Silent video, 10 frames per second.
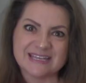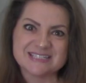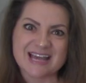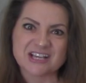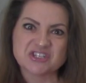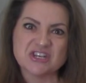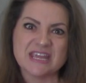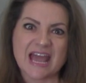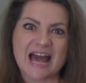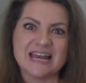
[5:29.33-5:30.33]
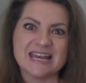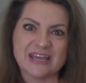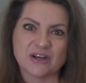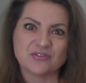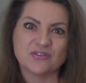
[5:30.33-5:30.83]
there is actually a
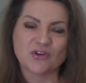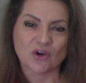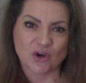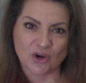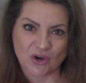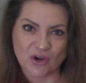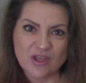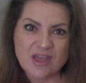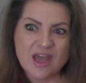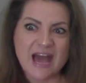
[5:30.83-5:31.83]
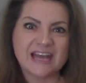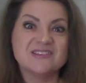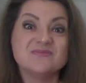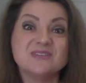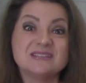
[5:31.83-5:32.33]
letter for her,
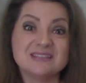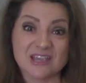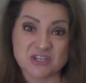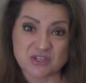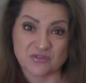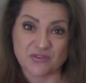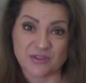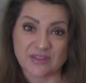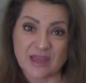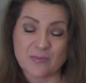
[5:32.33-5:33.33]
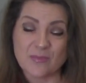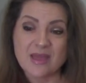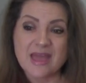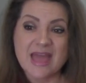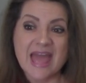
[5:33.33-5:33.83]
an invitation for them.
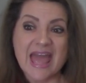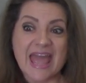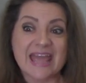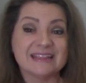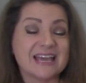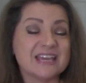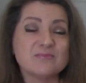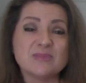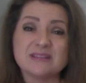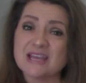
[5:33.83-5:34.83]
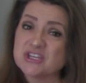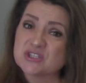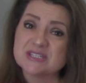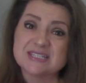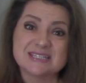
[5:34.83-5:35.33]
And the
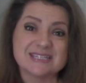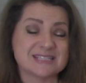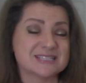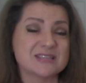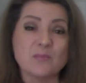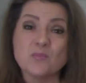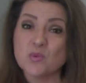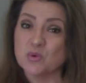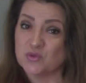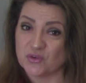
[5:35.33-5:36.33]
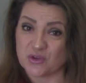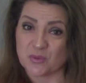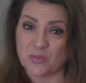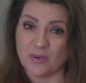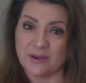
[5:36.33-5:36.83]
invitation sets the mood for
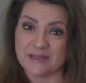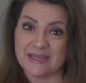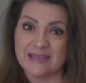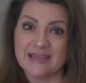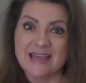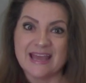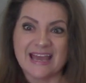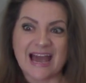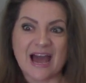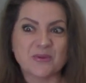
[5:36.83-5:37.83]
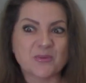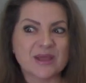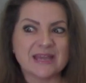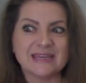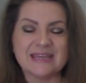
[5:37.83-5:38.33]
your party.
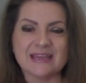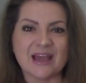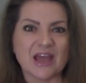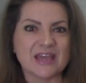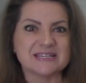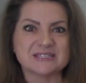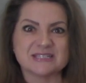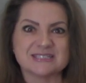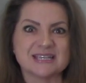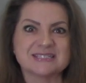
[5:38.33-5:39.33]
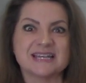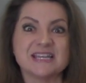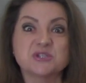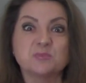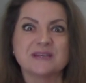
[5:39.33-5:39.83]
Already it sets an
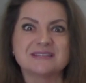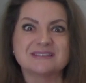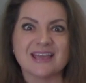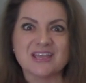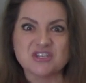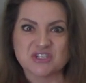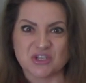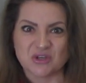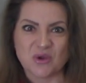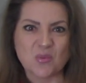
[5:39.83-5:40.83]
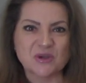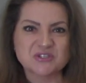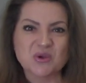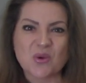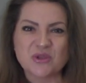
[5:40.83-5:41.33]
expectation of
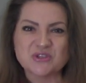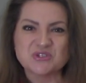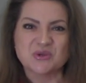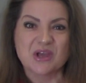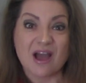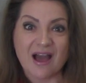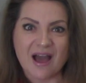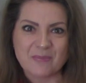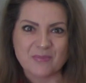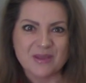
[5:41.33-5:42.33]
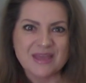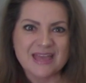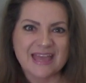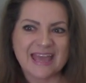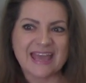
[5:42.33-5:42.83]
what's going to come,
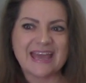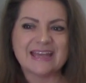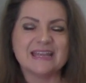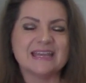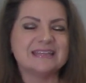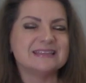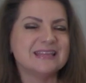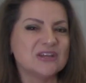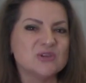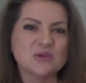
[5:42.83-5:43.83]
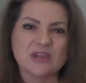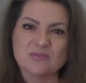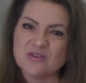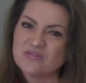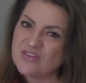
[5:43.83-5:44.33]
and in there you
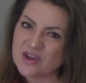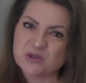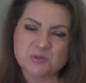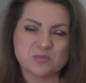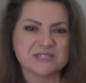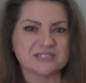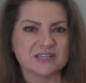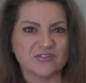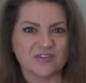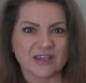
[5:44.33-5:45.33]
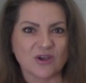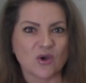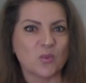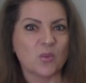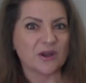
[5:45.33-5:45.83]
can be very specific
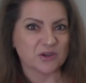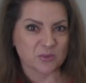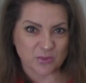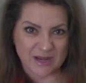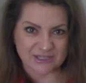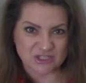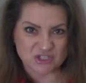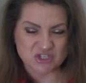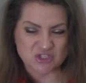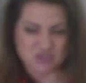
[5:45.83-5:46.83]
of what you're planning to